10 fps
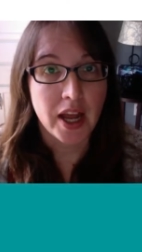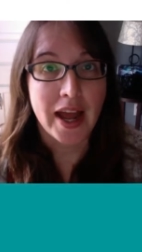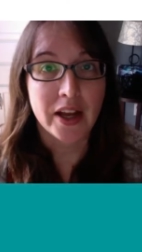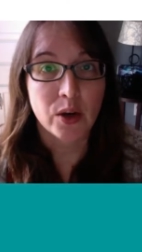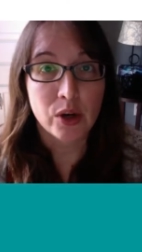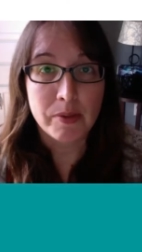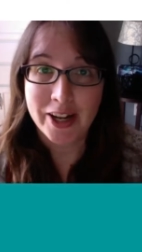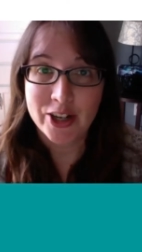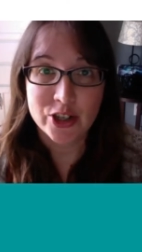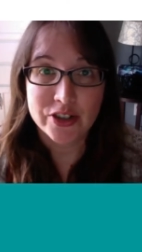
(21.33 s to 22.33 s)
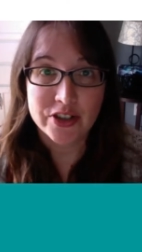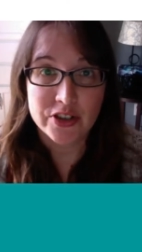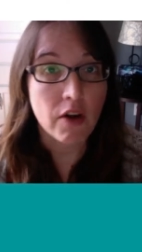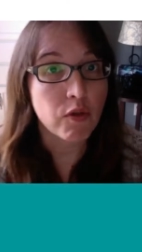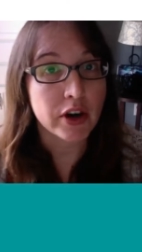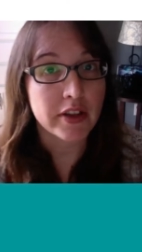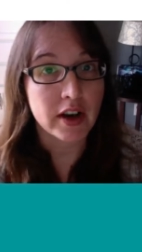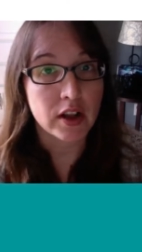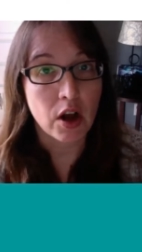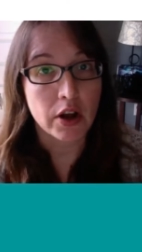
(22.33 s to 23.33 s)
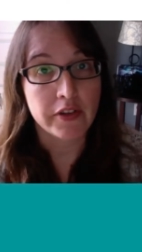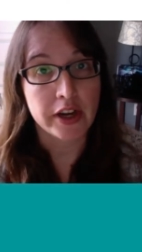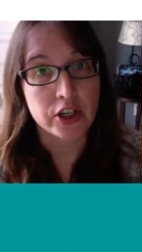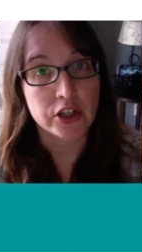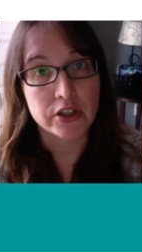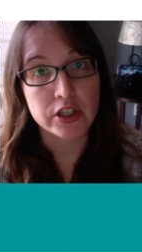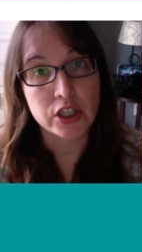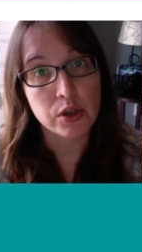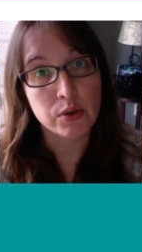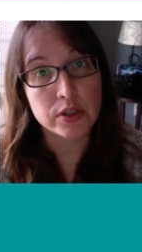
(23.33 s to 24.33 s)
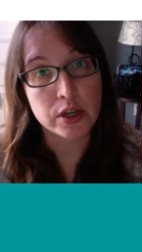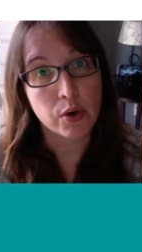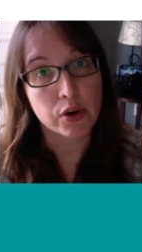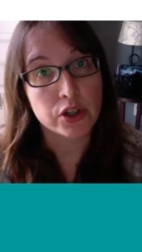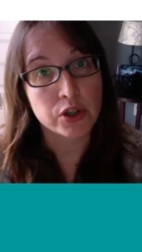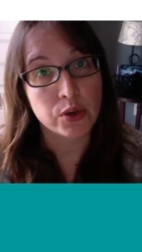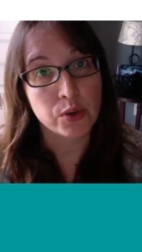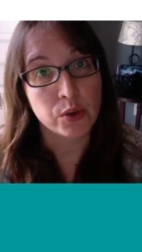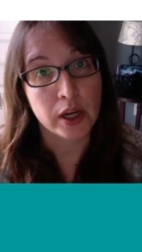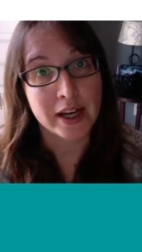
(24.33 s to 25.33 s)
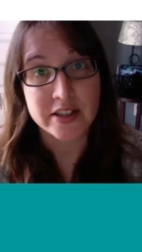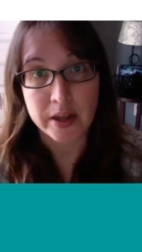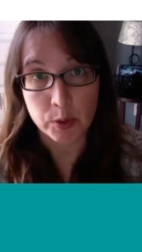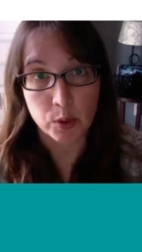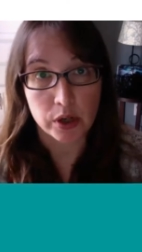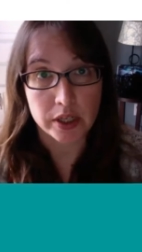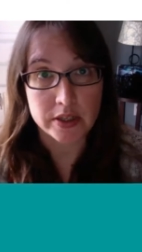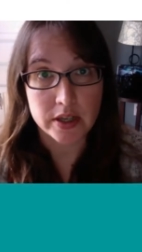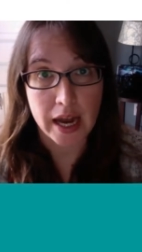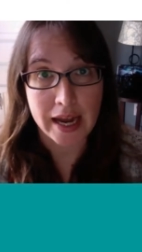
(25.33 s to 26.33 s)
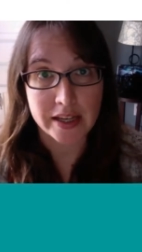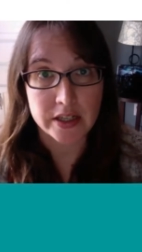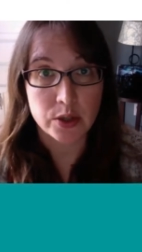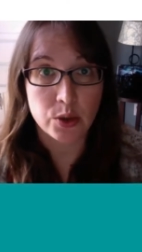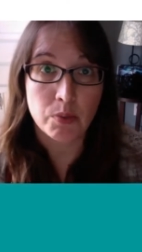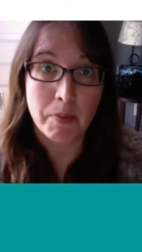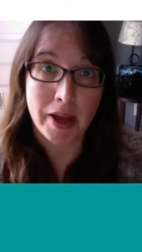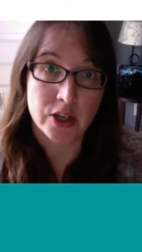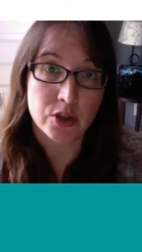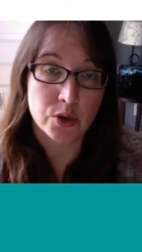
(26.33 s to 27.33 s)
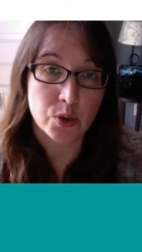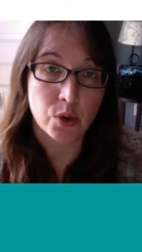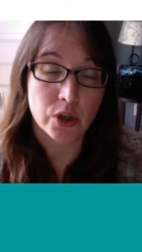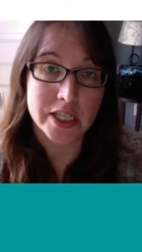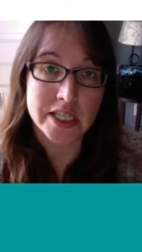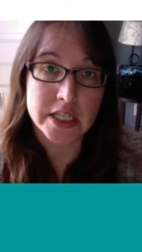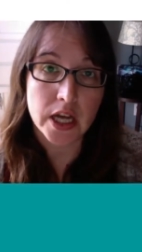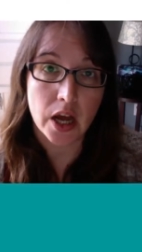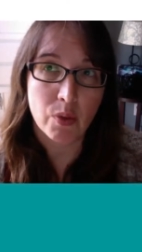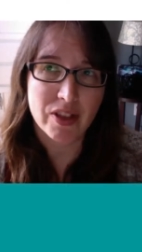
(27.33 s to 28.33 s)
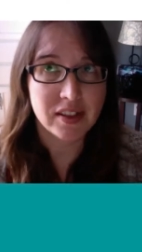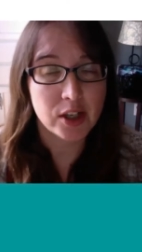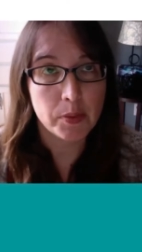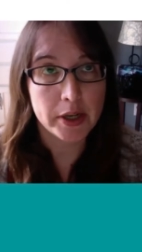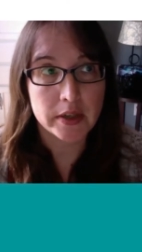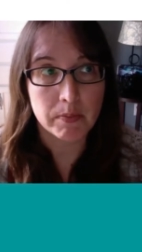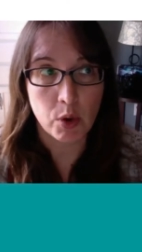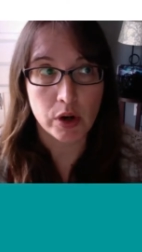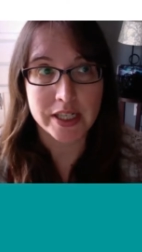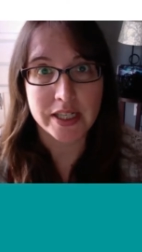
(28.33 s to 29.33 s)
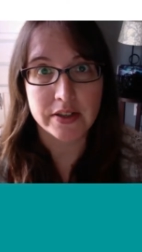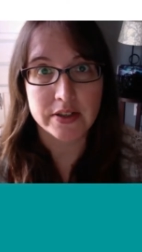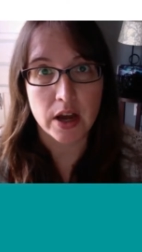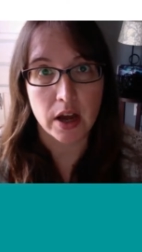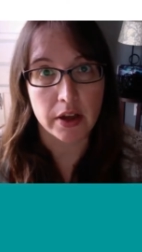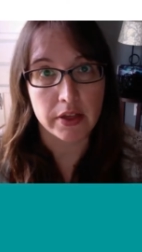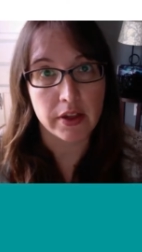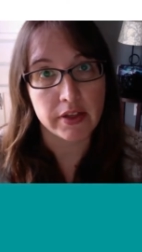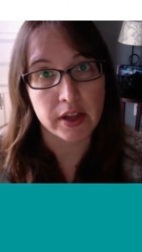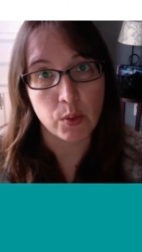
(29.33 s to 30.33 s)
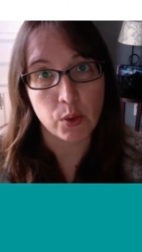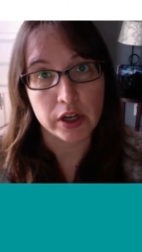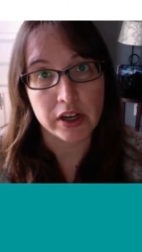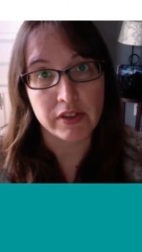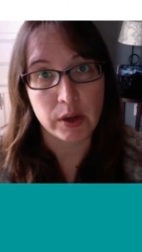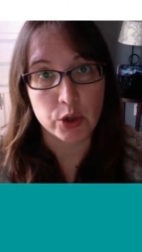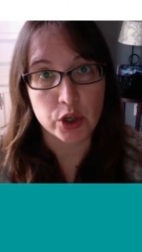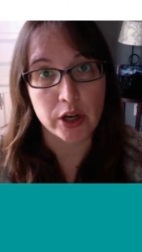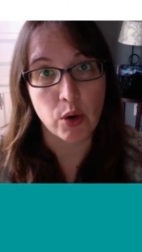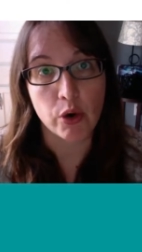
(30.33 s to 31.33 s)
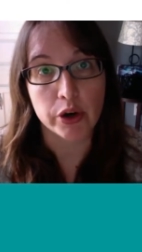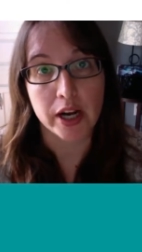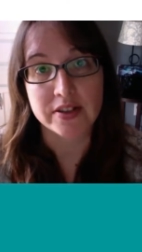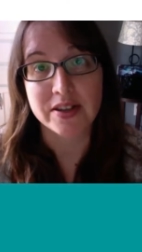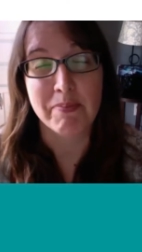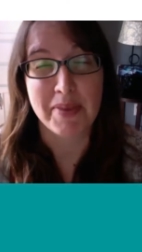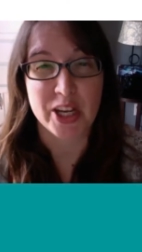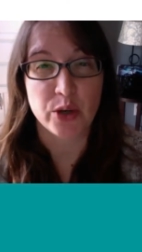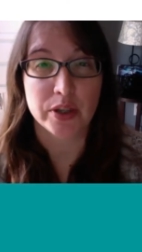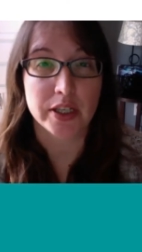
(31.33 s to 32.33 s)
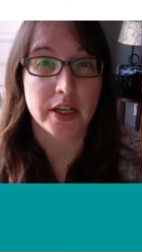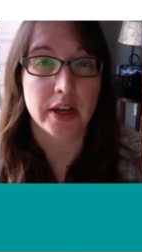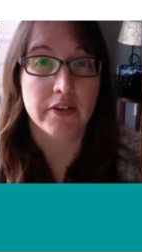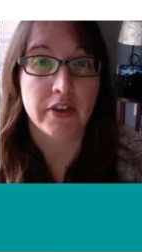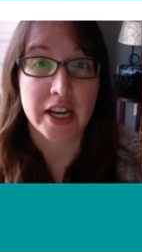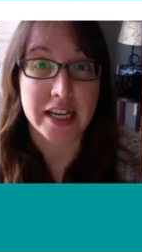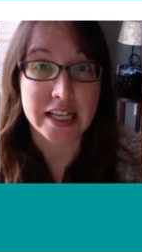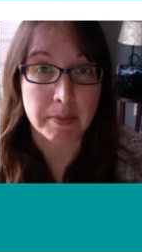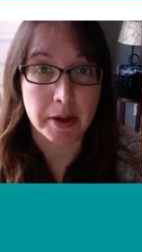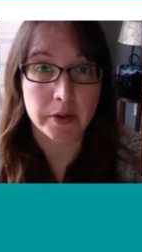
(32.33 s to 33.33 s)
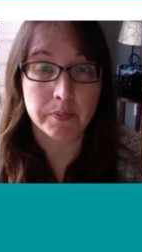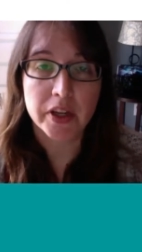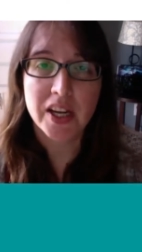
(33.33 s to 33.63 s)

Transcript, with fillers: And Query Manager is a software that a lot of agents use in order to accept queries and to manage those queries uh, with a little bit more ease uh, than they would if they were trying to organize it manually via email.